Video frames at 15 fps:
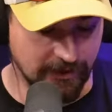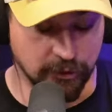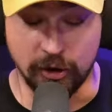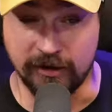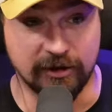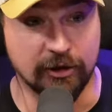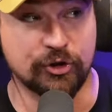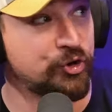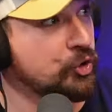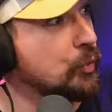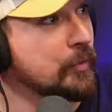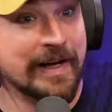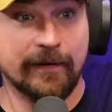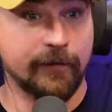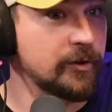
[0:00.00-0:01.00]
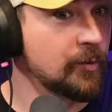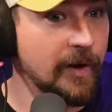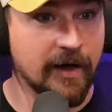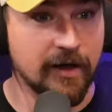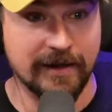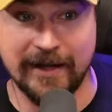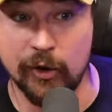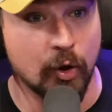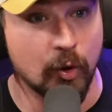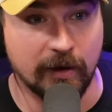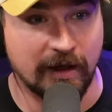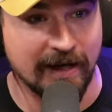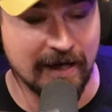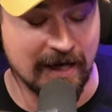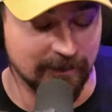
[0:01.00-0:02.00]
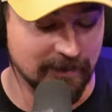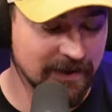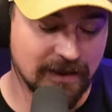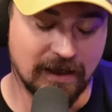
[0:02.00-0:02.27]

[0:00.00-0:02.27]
look, they're shooting everywhere. They don't know where I am.